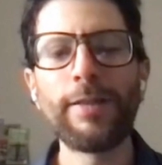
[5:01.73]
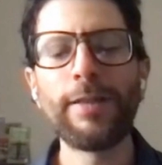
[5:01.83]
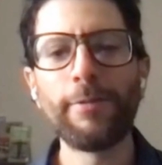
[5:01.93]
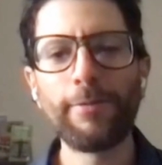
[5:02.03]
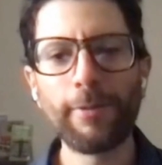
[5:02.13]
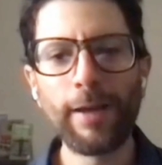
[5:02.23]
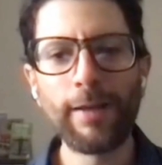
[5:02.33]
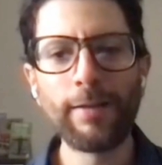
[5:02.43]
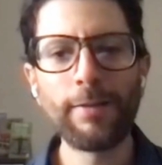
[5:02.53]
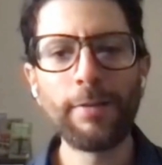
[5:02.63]
have a
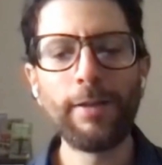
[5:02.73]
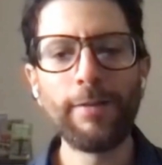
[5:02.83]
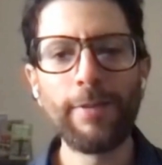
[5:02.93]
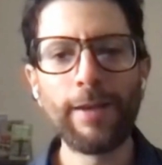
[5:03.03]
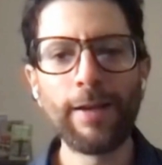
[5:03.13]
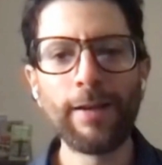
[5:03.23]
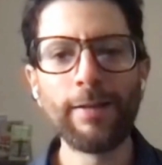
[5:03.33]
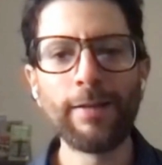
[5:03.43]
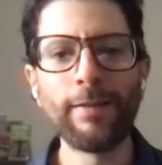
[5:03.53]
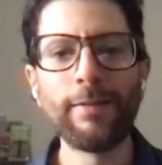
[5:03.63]
friend who lived there,
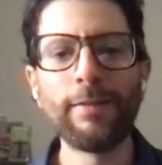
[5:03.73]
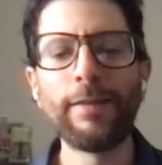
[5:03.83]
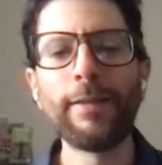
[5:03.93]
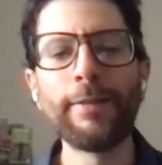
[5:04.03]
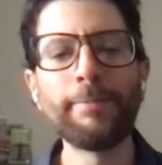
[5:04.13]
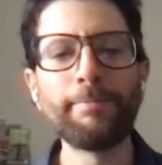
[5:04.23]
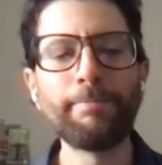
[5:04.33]
and um,